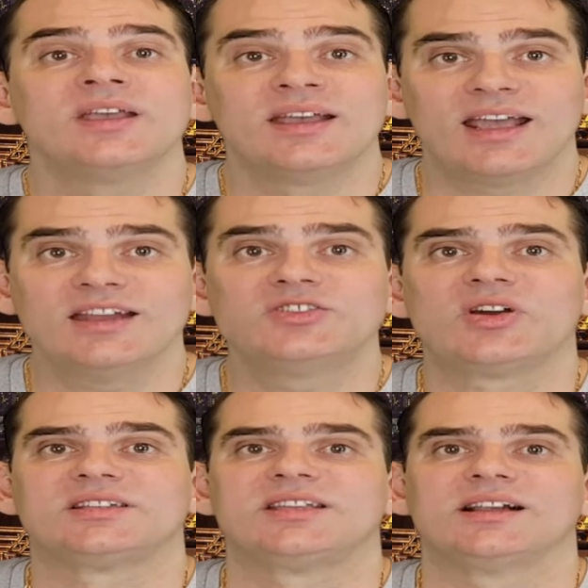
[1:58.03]

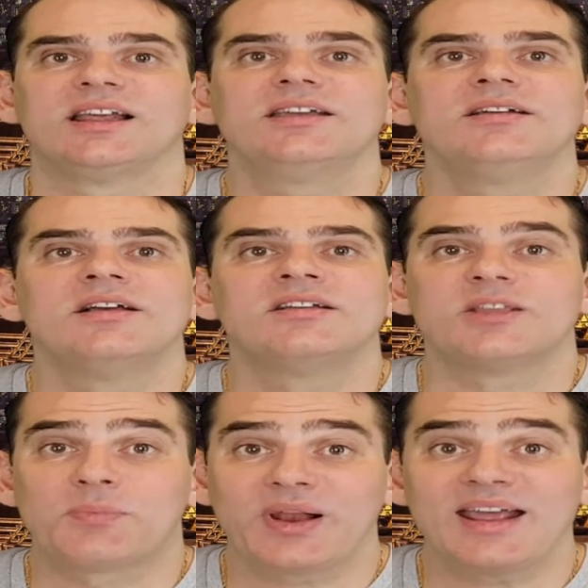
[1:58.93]
Interestingly,
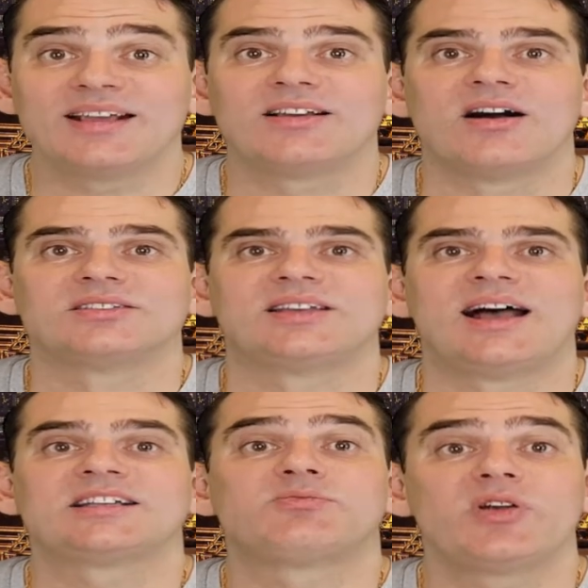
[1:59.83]
the Playing Cards
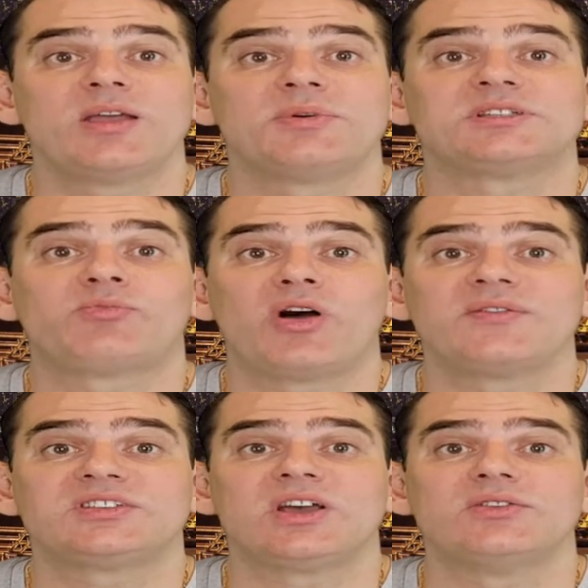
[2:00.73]
Act prohibits
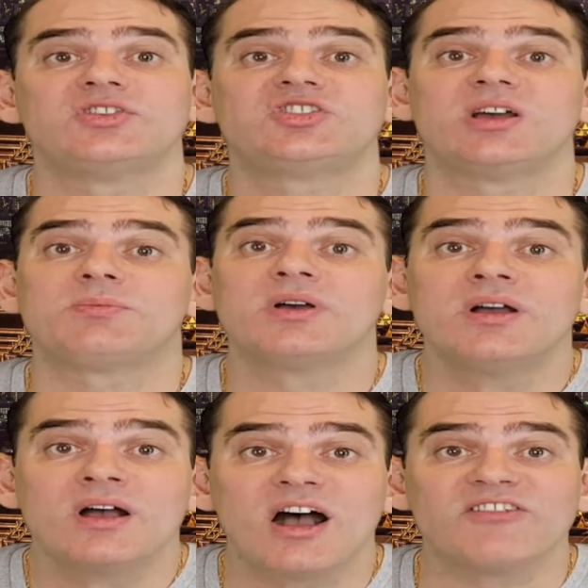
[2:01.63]
private ownership of